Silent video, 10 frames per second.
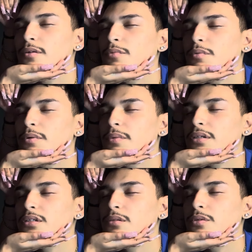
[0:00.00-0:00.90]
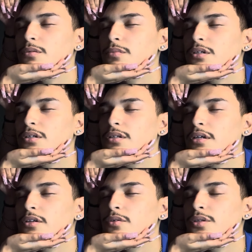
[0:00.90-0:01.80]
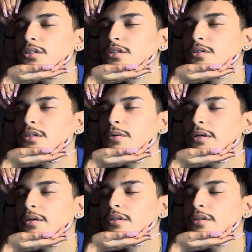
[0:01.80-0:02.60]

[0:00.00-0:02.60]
We went back to the B and B, not knowing still that we